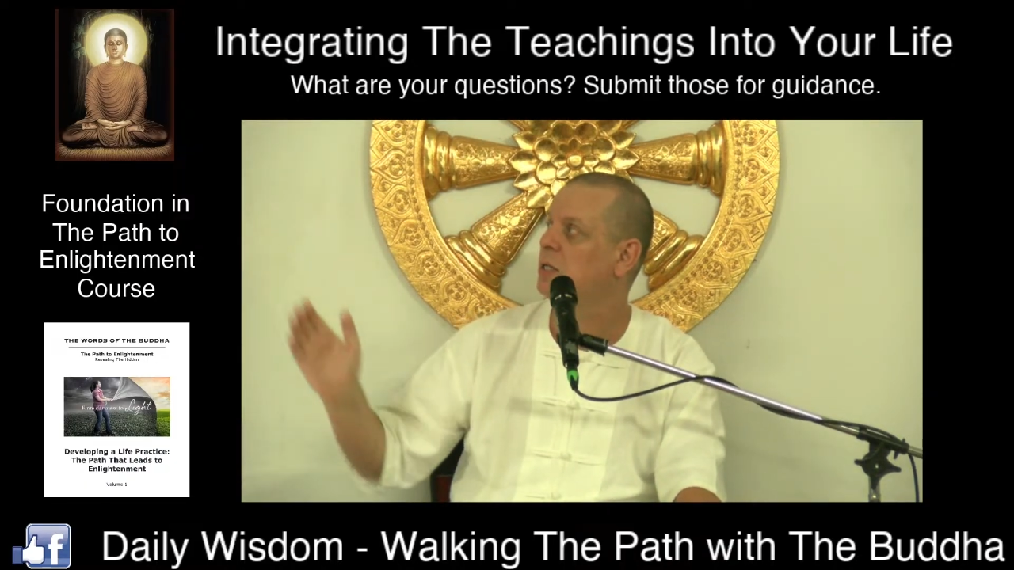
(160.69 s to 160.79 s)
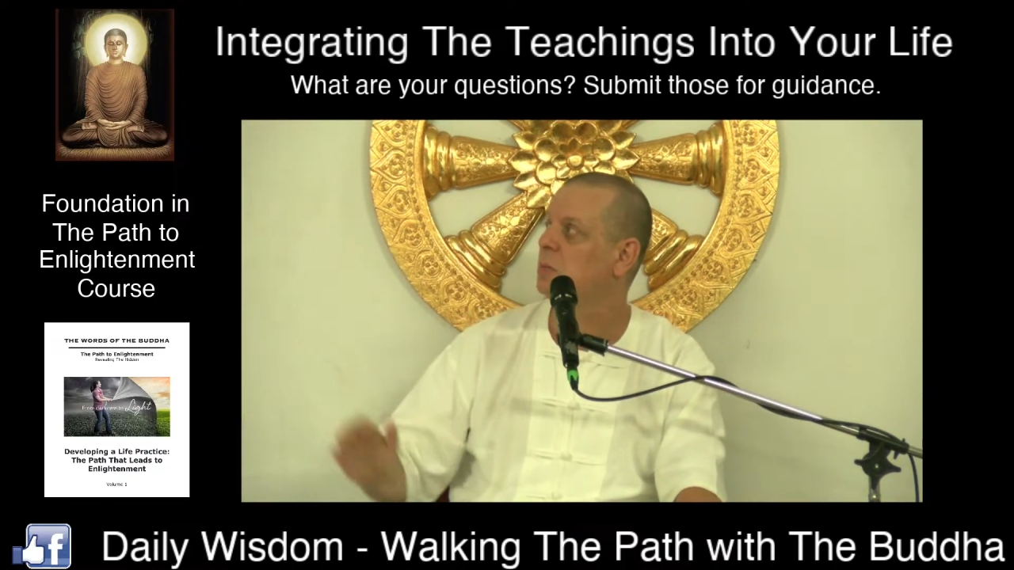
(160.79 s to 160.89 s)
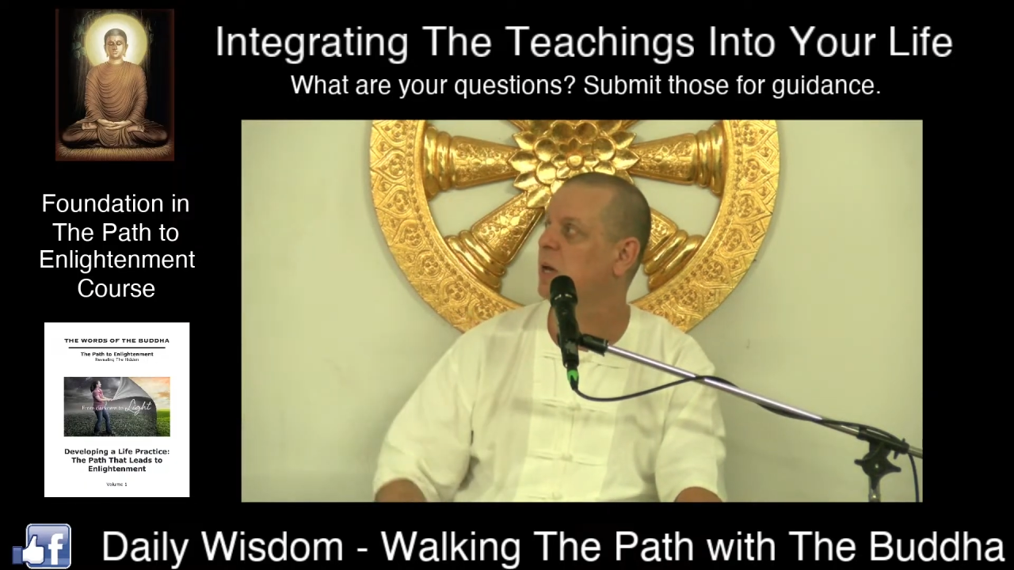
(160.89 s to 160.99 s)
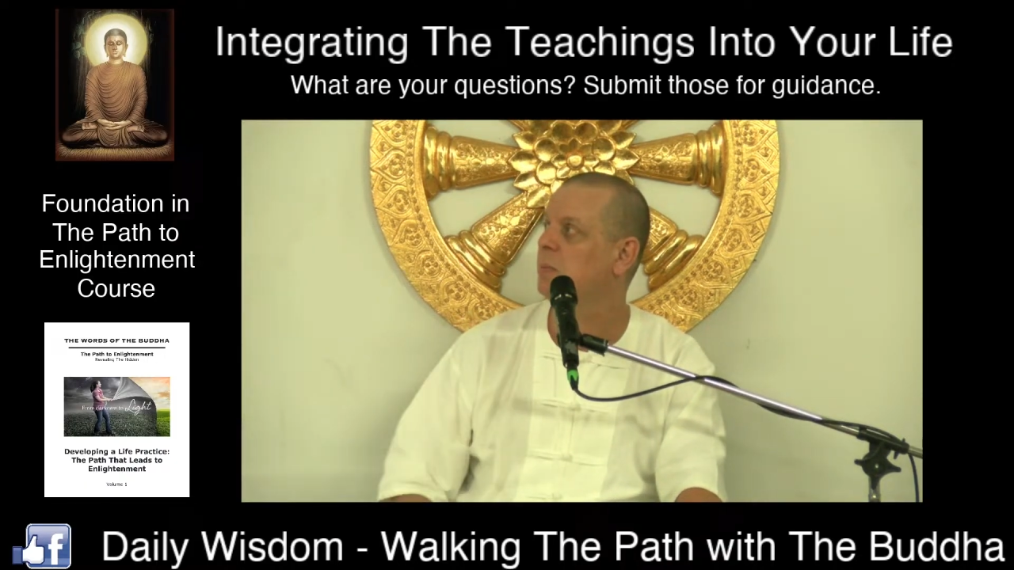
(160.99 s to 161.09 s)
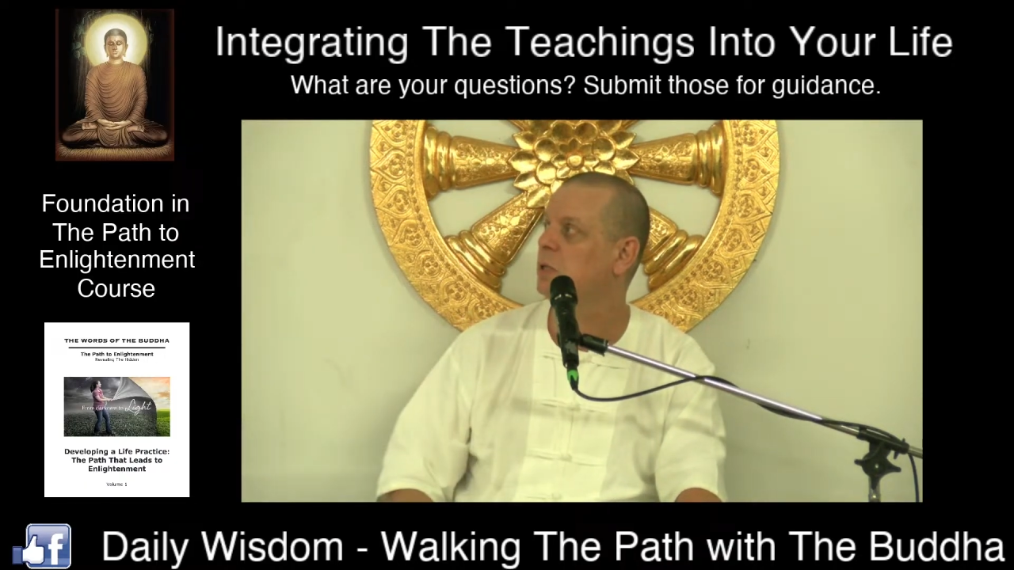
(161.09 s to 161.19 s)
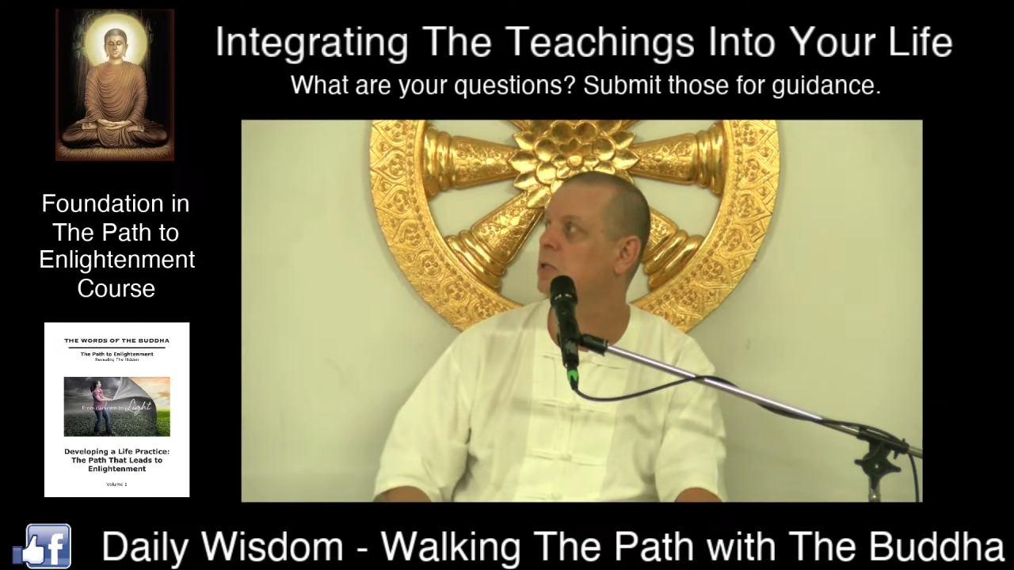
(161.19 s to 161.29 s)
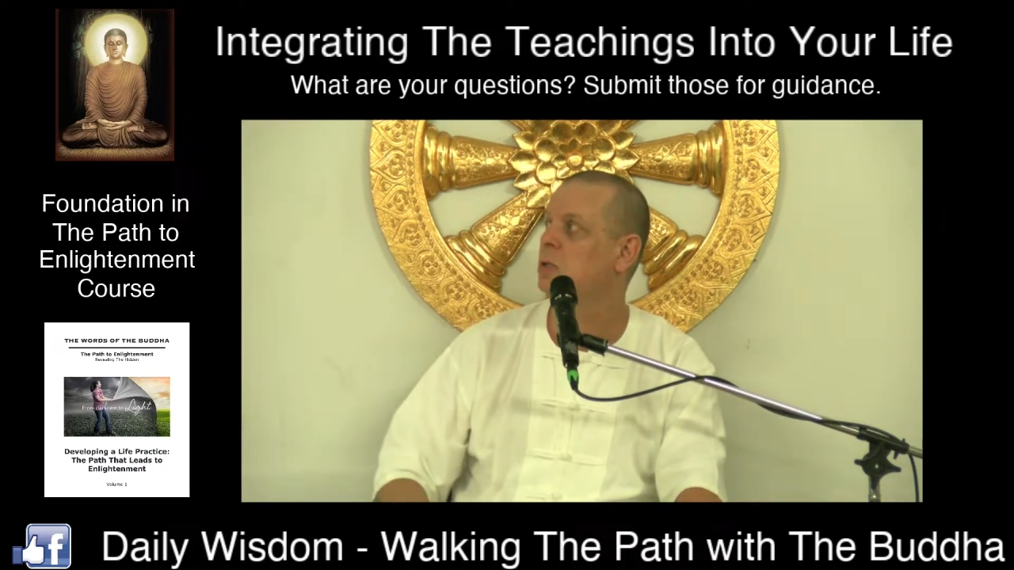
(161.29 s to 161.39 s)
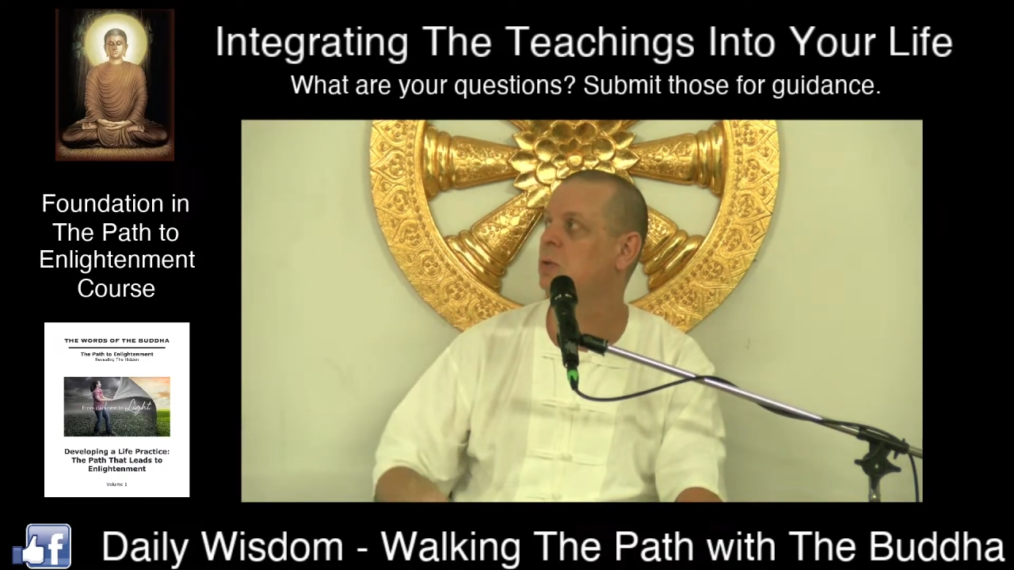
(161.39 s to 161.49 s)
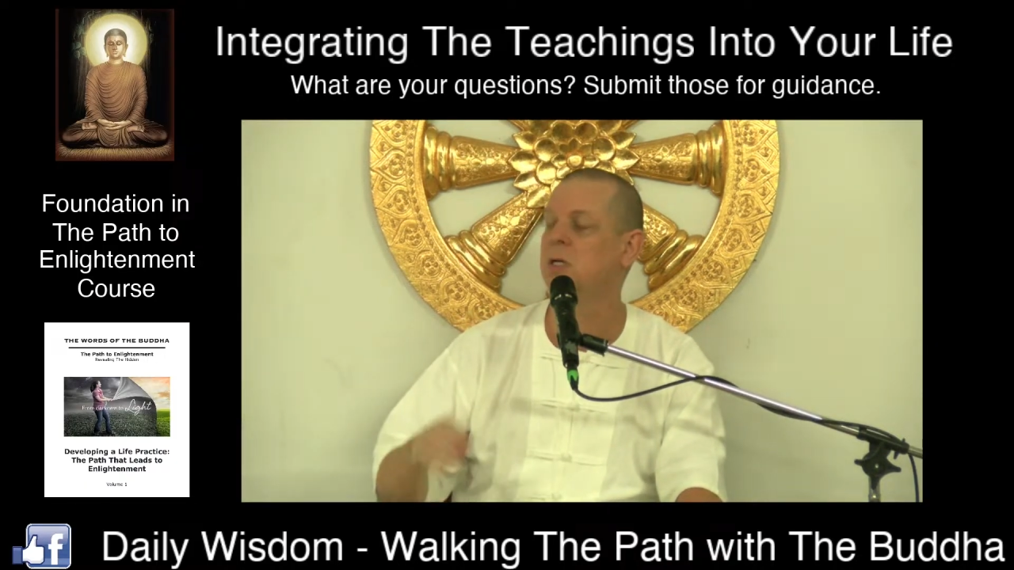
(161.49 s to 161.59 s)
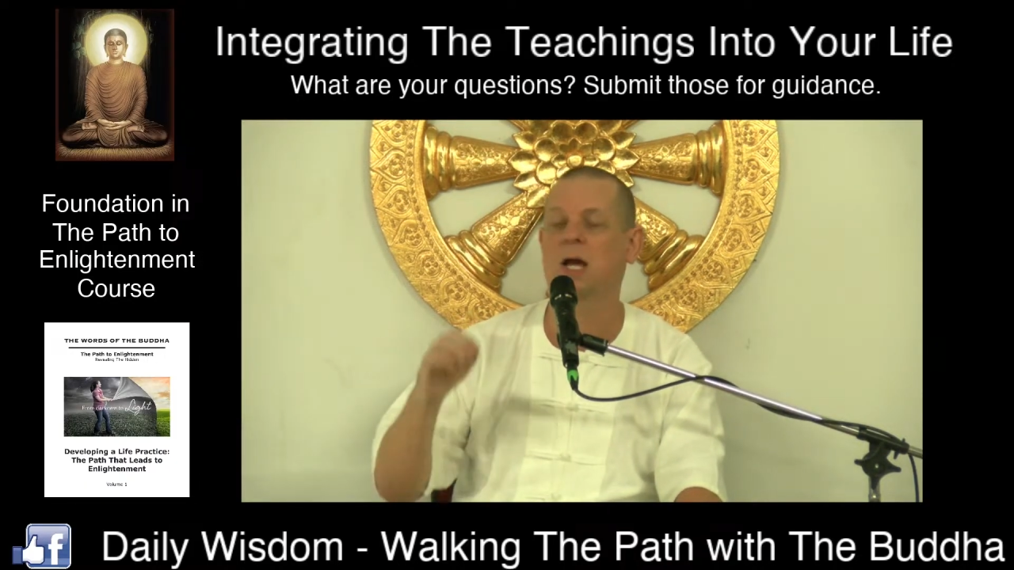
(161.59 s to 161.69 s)
to be able to
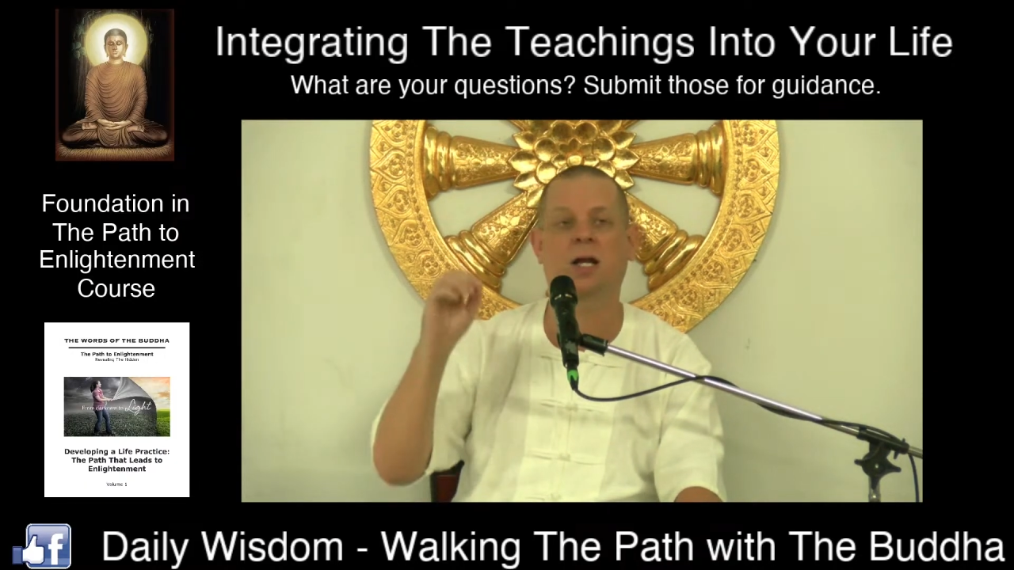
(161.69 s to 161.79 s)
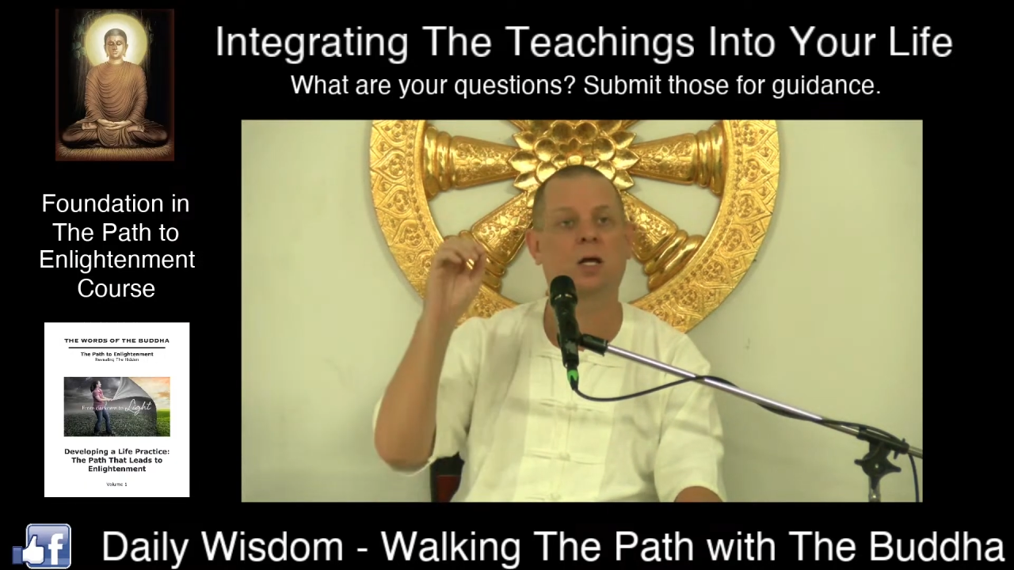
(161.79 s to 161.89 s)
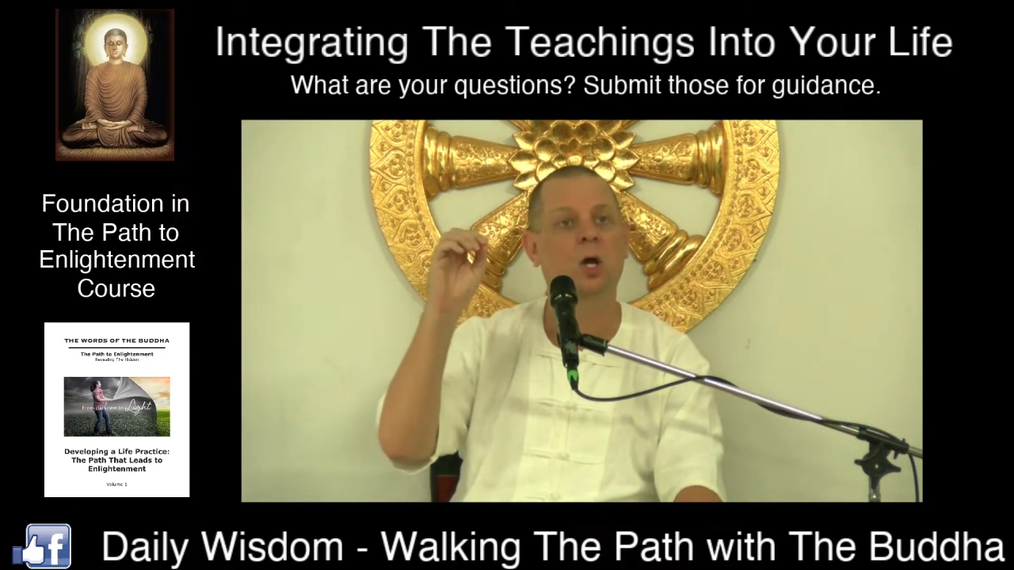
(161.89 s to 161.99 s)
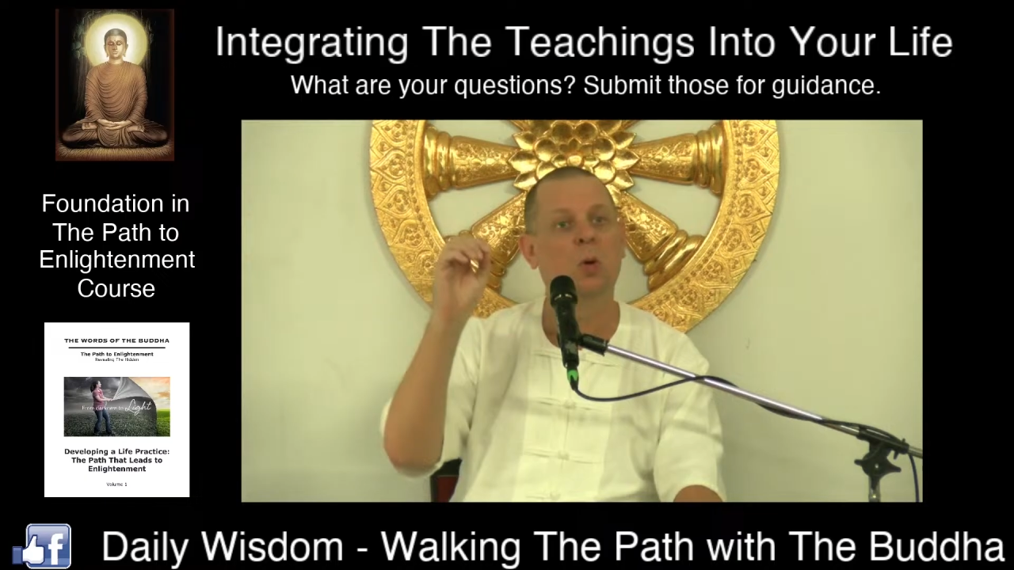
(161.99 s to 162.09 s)
do to kind of